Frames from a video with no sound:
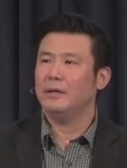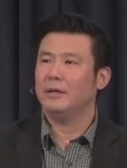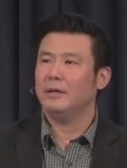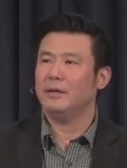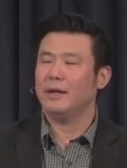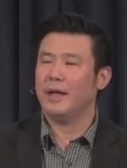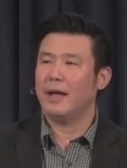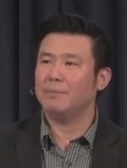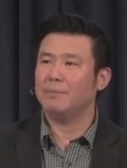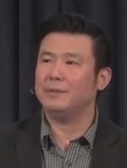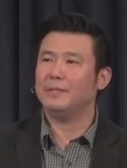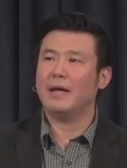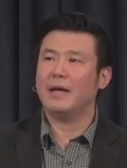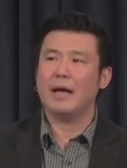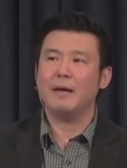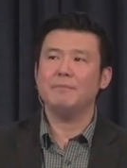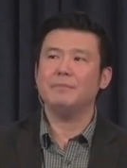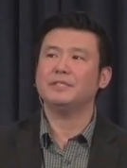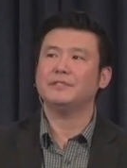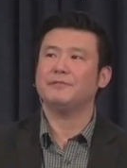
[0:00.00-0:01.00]
an
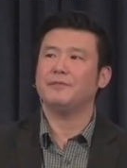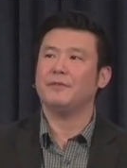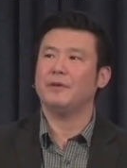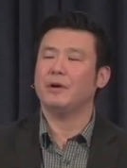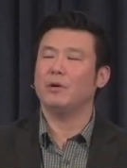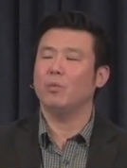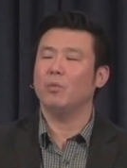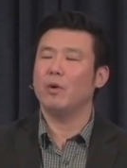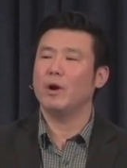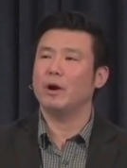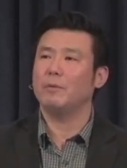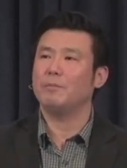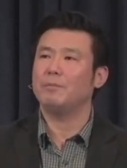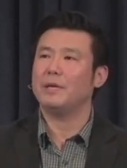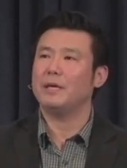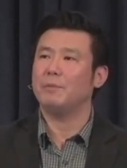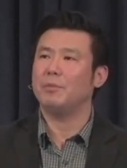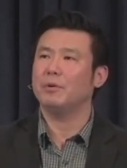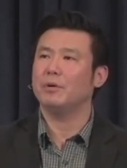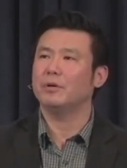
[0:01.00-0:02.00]
atmosphere where
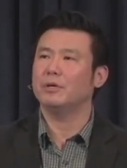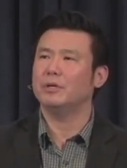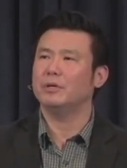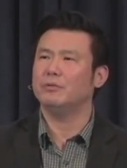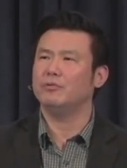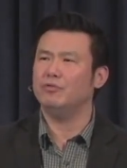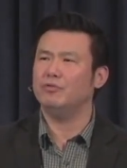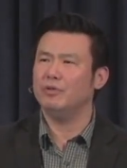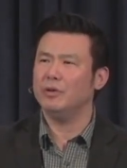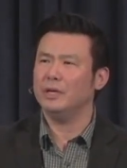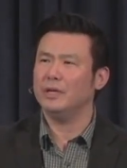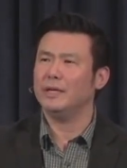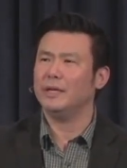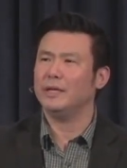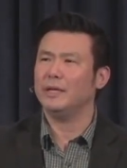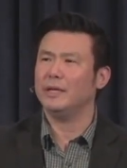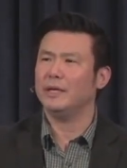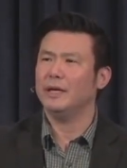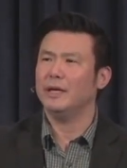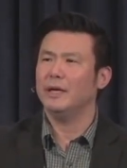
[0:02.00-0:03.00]
people could really